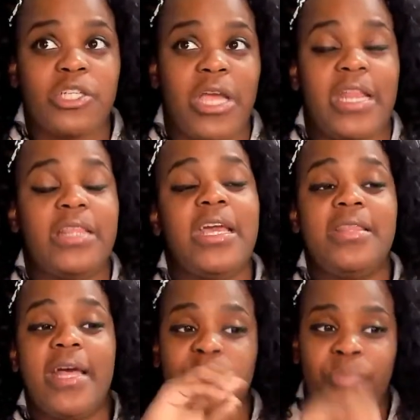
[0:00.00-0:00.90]
anything
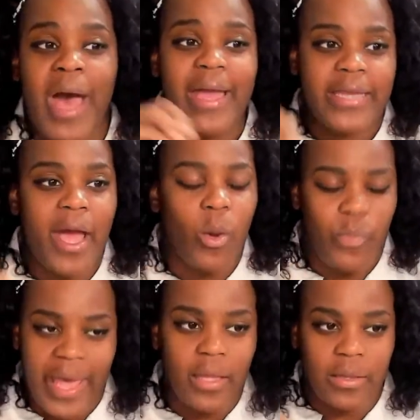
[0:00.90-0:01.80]
that's buy now,
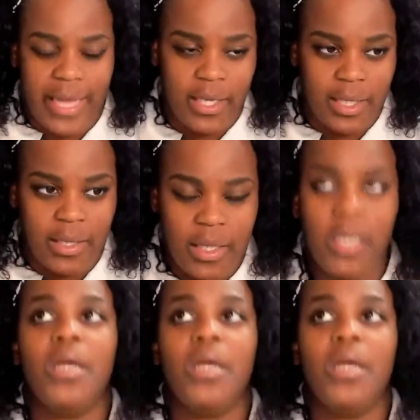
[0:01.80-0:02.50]
pay later,